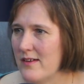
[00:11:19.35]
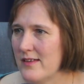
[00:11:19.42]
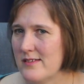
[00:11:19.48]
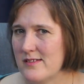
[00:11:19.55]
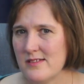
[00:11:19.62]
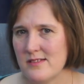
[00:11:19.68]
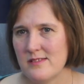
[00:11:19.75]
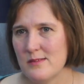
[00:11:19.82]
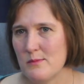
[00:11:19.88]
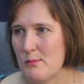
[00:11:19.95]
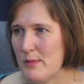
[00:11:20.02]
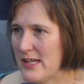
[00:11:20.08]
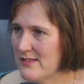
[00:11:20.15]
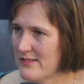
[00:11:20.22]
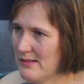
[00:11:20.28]
it's just
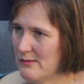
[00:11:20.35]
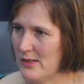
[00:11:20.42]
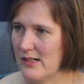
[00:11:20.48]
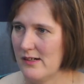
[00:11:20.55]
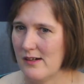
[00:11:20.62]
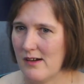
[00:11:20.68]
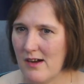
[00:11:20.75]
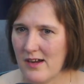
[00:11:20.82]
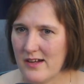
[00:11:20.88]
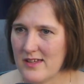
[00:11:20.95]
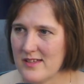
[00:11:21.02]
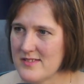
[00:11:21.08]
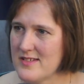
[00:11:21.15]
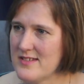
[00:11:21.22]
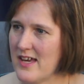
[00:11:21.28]
amazing what God
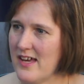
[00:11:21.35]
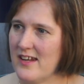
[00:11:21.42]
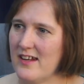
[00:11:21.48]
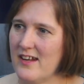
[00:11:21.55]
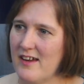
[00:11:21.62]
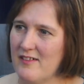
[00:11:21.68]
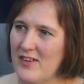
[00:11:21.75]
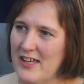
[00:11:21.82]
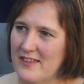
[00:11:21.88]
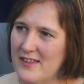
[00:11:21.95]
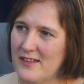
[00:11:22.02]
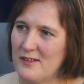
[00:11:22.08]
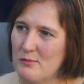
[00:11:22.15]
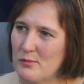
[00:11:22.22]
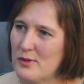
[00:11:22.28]
has done, and I've had
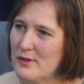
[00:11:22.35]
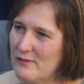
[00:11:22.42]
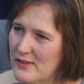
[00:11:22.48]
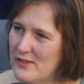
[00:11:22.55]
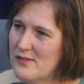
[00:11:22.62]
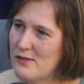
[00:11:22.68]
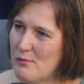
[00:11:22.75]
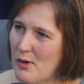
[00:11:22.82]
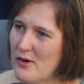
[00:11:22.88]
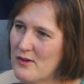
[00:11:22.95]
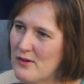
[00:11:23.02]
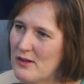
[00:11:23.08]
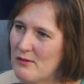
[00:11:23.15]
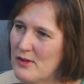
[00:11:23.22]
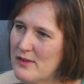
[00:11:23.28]
the privilege of
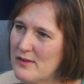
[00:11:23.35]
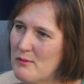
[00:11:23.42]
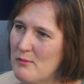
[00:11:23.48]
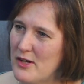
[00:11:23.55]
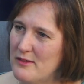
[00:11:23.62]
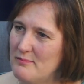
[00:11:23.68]
partnering with him on.